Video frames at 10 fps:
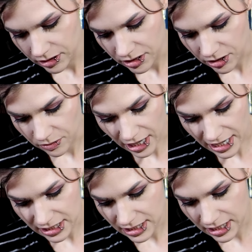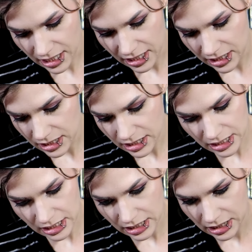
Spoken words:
So that's nice.